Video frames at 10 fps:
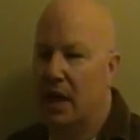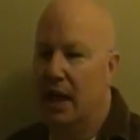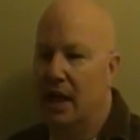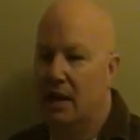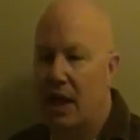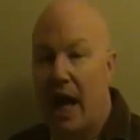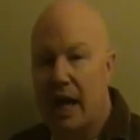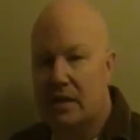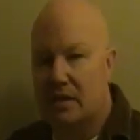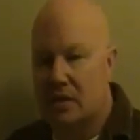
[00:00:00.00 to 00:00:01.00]
a
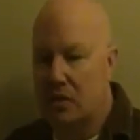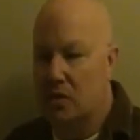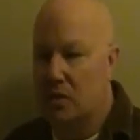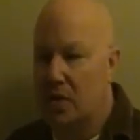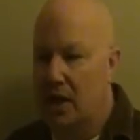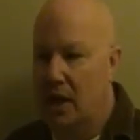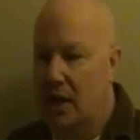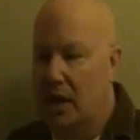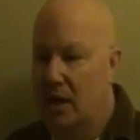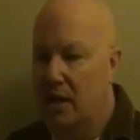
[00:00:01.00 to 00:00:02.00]
class or
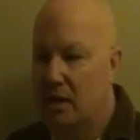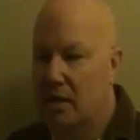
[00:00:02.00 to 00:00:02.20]
a